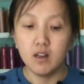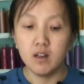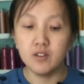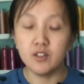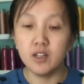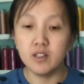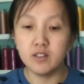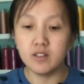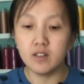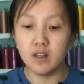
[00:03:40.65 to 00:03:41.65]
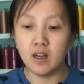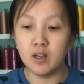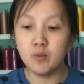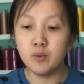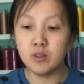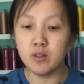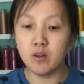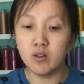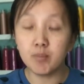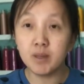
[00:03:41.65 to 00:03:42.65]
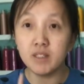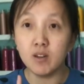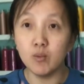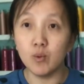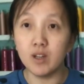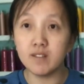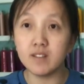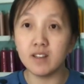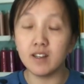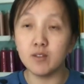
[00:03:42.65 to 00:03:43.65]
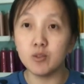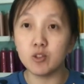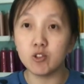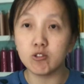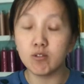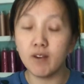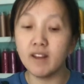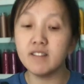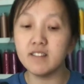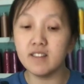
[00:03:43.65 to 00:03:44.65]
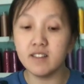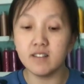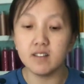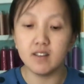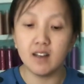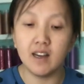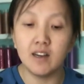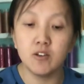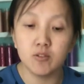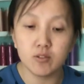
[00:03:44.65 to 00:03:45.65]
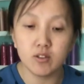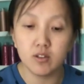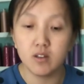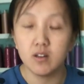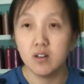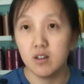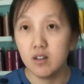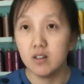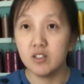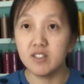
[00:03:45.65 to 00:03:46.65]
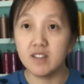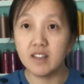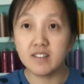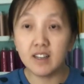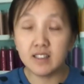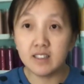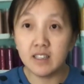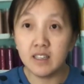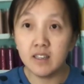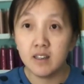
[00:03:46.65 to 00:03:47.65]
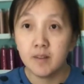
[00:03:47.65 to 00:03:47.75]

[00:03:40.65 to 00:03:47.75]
And then I would only print out once, and I would trace it out the size I need,